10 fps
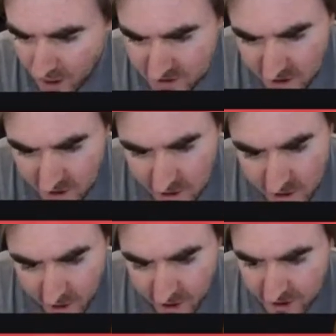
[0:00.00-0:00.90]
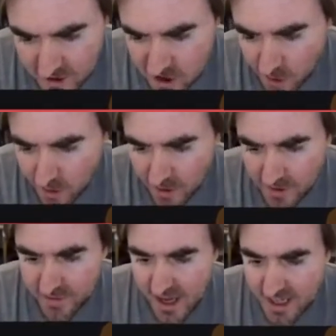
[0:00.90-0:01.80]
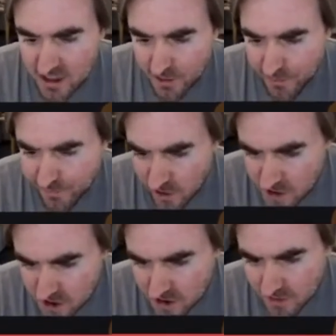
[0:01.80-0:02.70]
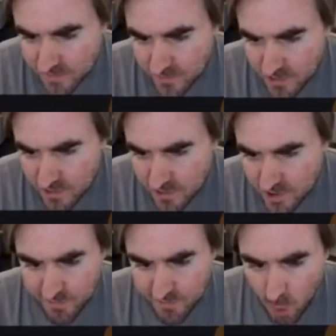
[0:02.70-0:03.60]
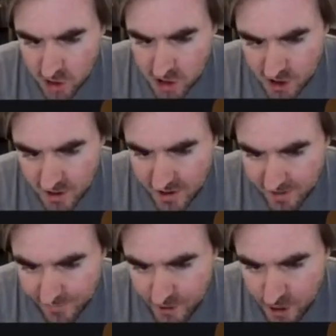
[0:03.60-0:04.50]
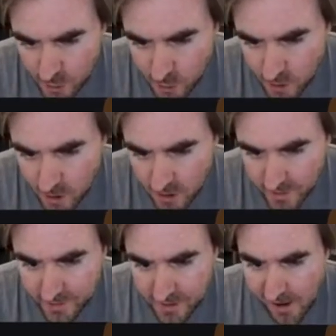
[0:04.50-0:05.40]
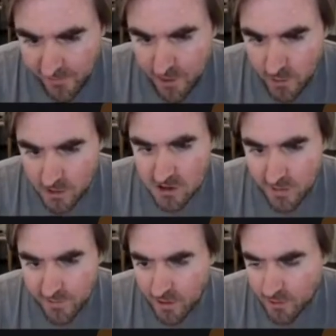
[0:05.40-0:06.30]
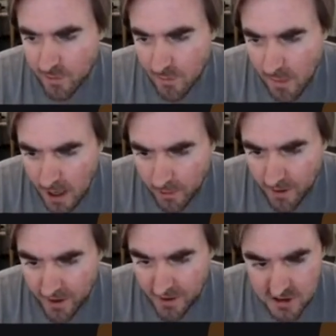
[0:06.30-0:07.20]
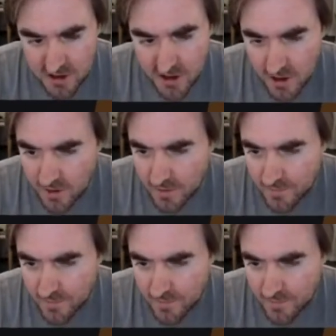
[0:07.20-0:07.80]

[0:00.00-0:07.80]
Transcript: want. Okay, so that's the first sort of portion. If you are suffering from migraines,